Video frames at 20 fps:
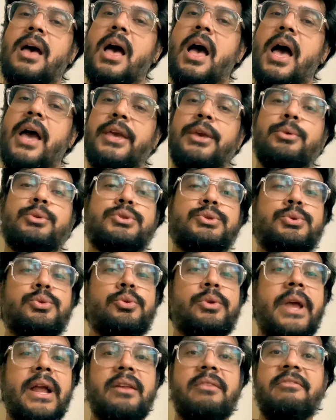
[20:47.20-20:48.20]
I used to
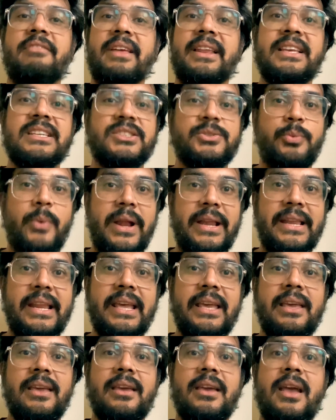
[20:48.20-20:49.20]
get very
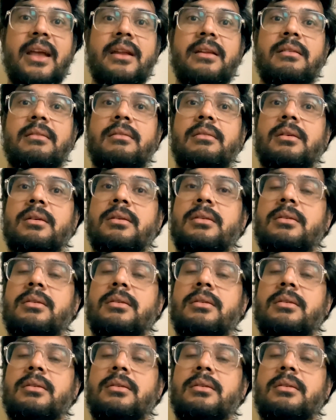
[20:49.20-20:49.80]
sweaty and